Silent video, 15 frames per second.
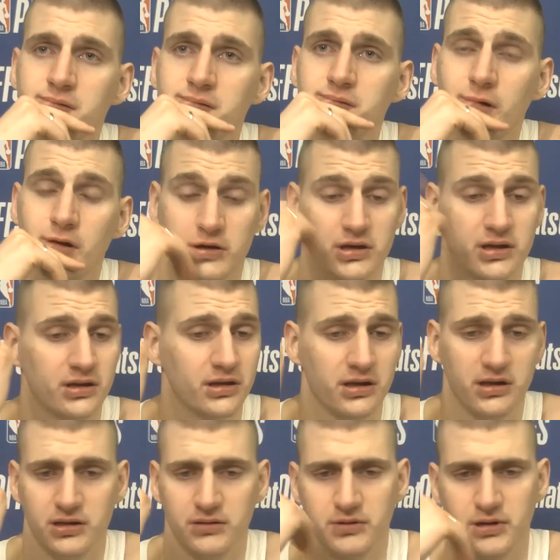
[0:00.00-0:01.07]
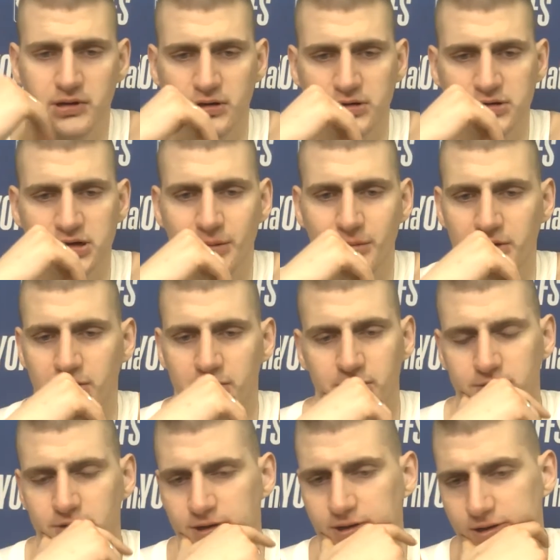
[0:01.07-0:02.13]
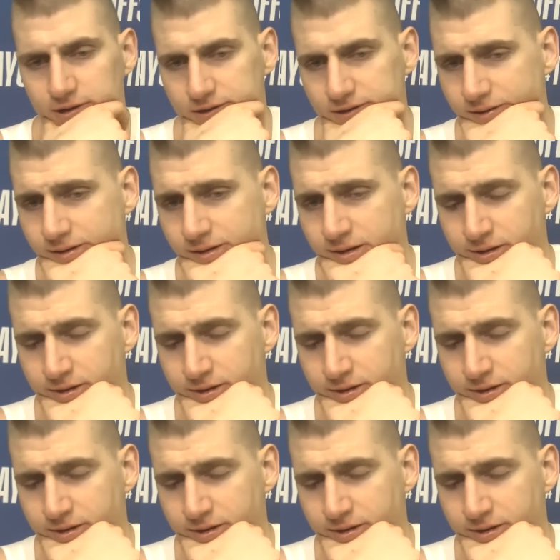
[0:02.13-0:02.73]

Well, he did a really good job. You know,